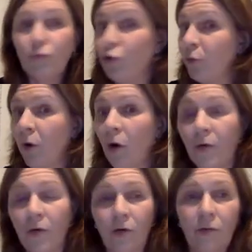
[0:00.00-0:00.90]

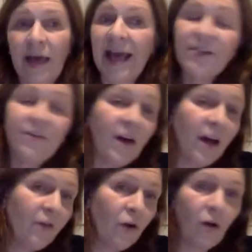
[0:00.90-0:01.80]
tomorrow, at
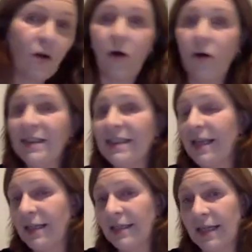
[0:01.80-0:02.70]
five o'clock, on
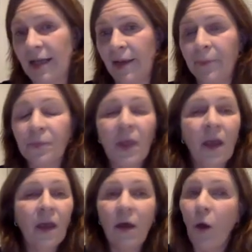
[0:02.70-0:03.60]
Sunday,
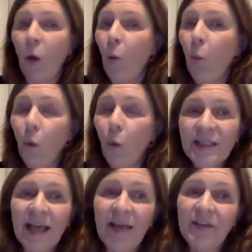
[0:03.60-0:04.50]

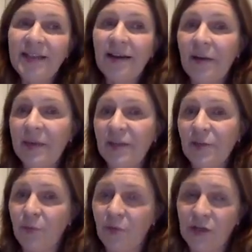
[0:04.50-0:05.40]
whatever time
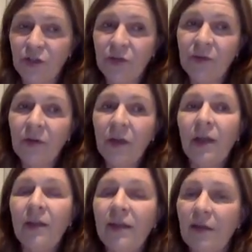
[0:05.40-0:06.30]
expression
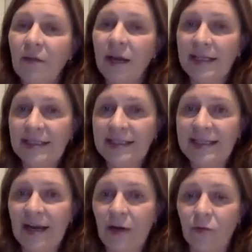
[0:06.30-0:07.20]
they write
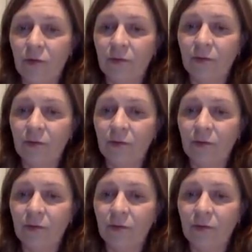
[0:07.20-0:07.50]
down.